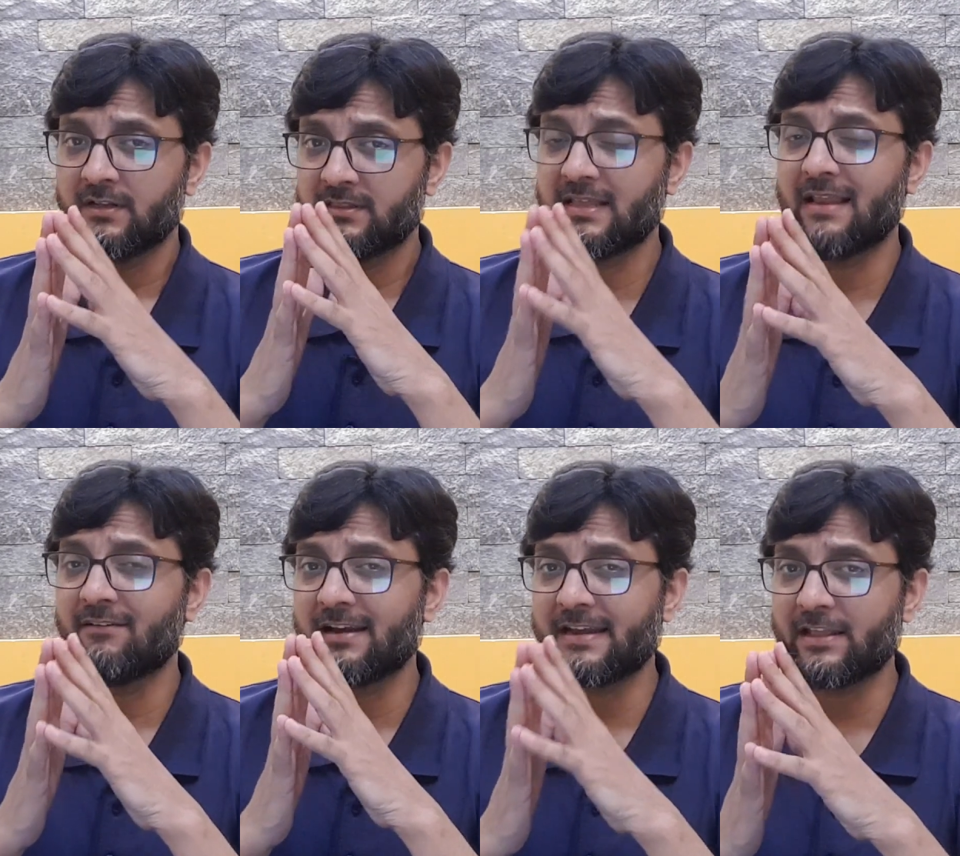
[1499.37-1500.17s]
The
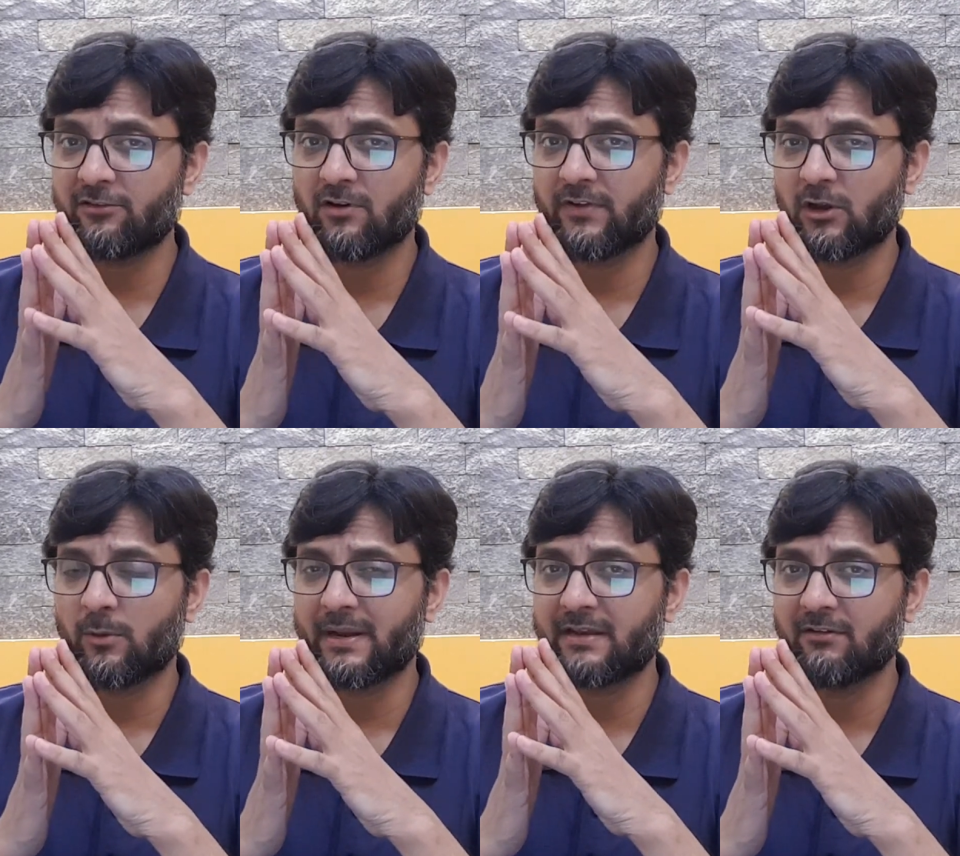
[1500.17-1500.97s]
level and nature of
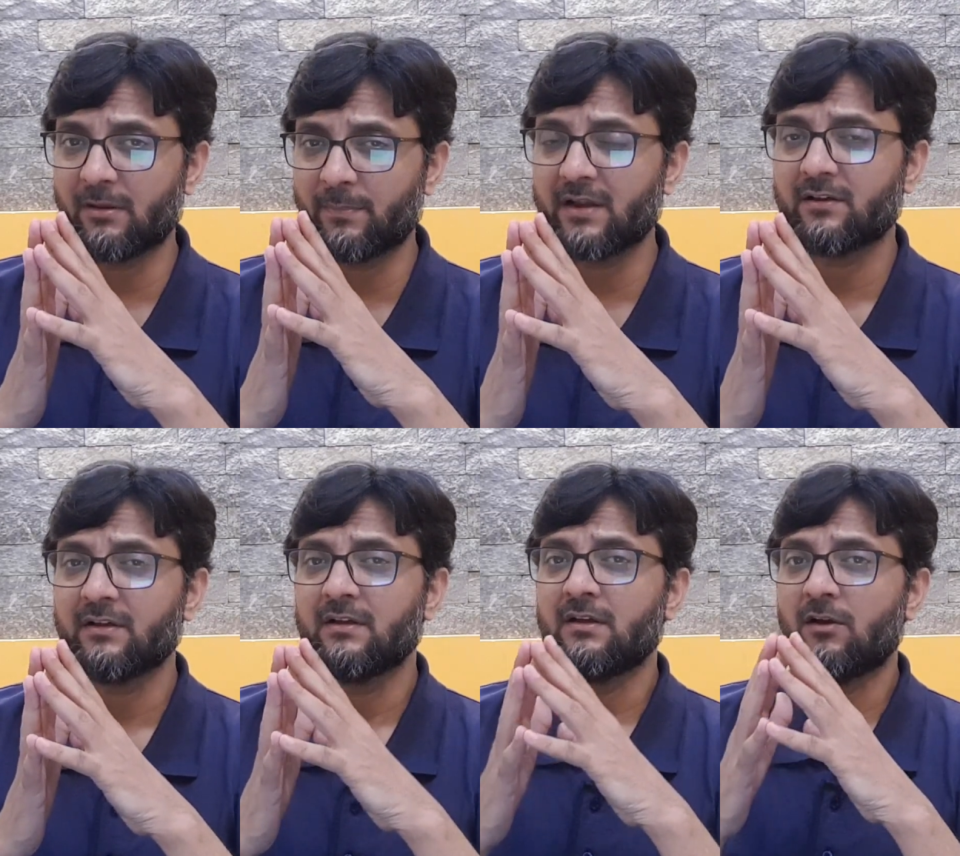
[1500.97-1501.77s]
economic development
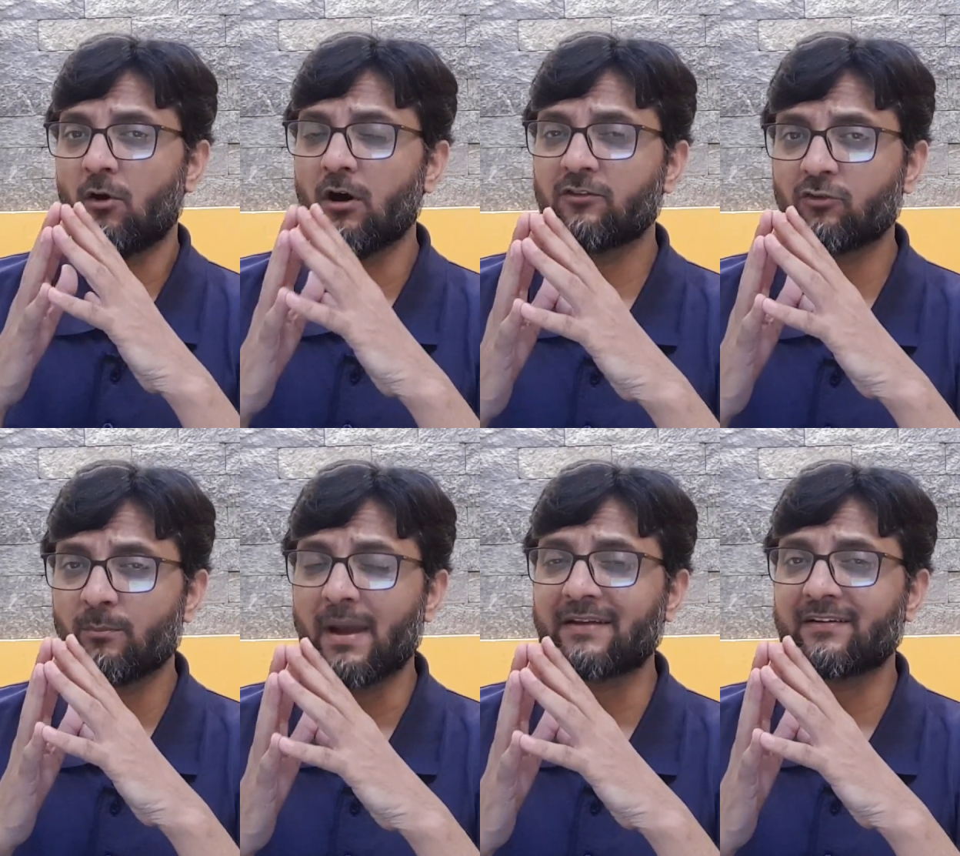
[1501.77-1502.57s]
also
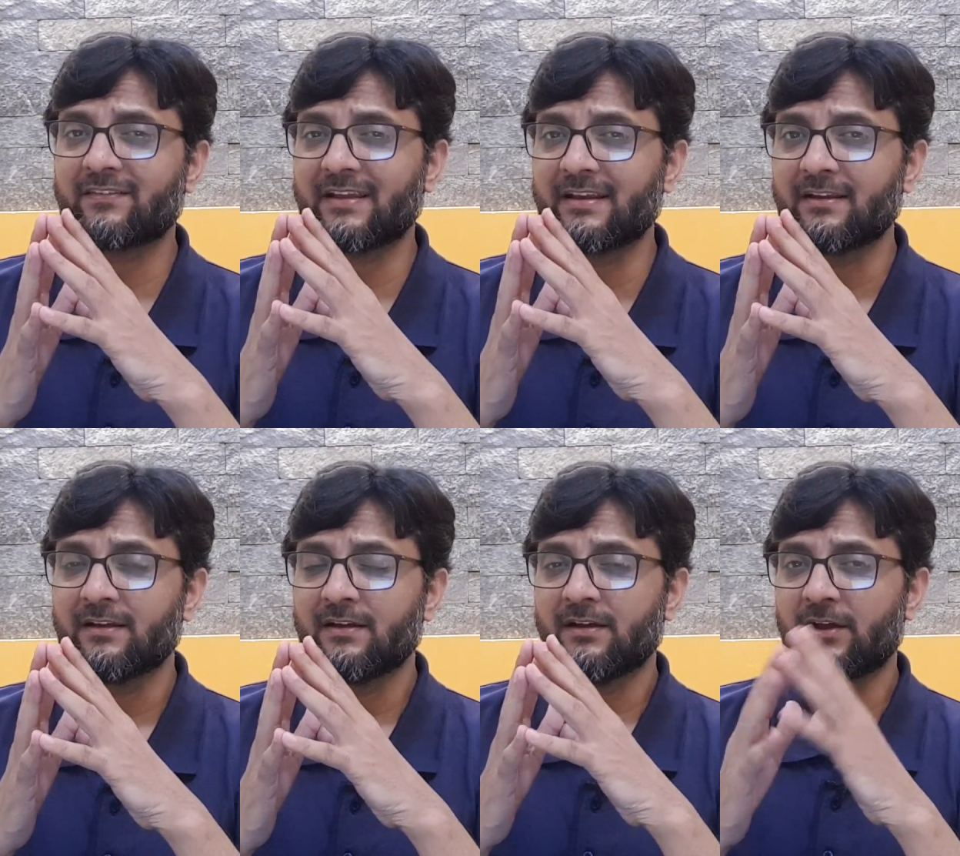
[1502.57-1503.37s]
matters in
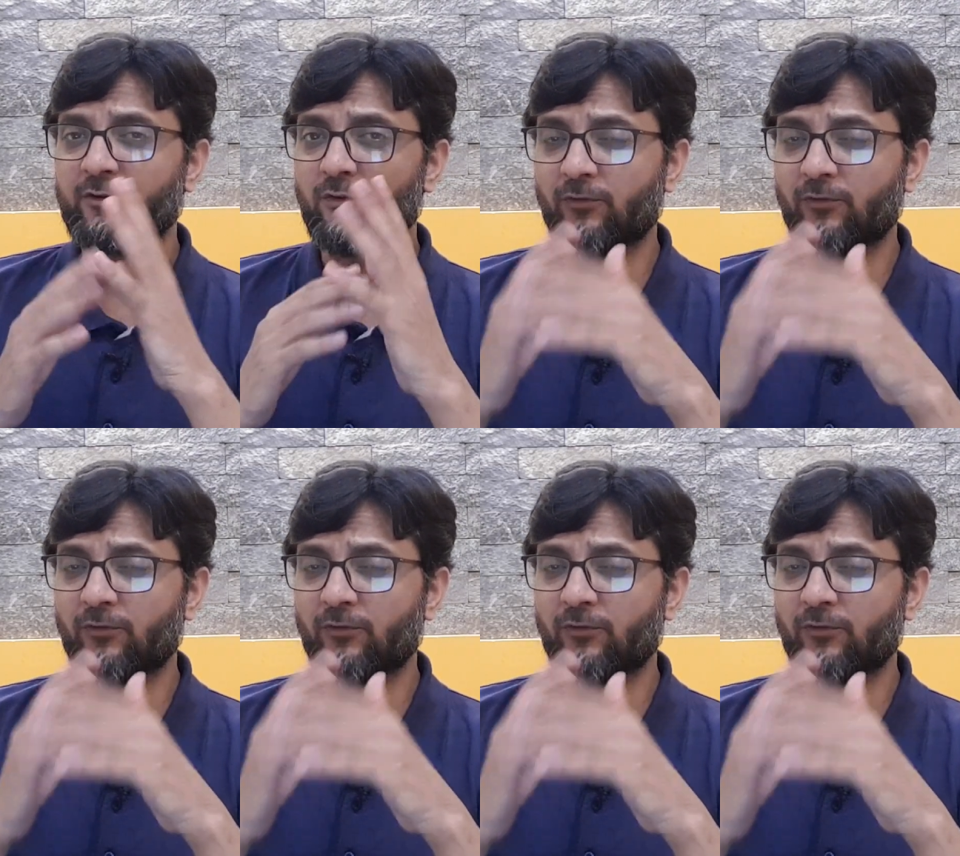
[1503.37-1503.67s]
your